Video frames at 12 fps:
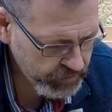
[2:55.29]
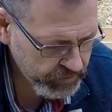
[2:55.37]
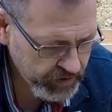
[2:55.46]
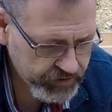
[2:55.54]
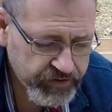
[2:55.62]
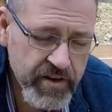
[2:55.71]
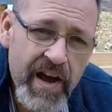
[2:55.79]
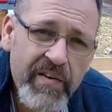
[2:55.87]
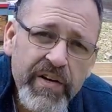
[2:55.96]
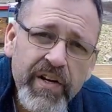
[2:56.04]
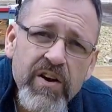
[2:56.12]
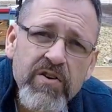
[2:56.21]
let's see how
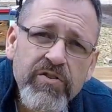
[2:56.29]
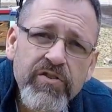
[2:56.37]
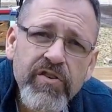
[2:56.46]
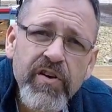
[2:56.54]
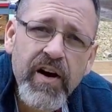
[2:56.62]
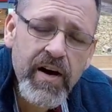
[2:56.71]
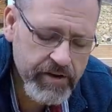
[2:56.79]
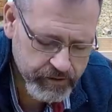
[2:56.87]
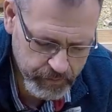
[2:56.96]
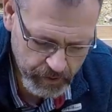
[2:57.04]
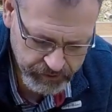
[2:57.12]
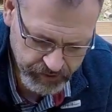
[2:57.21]
it goes. It's supposed to